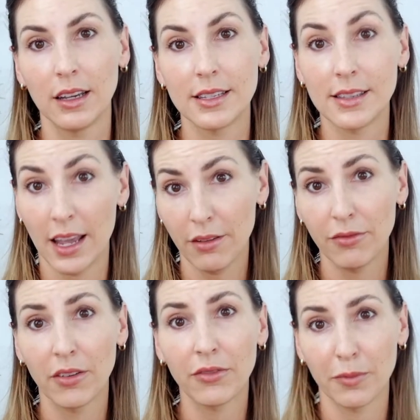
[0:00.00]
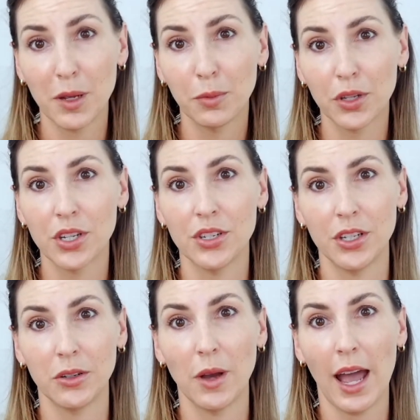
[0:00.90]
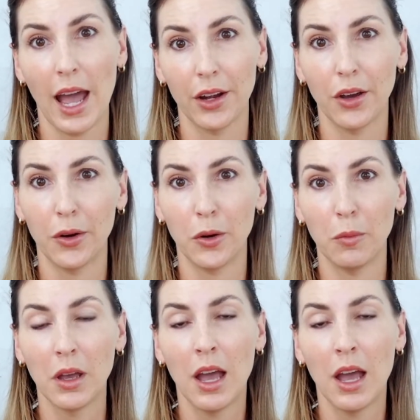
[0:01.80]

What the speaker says: safe for people to do at home.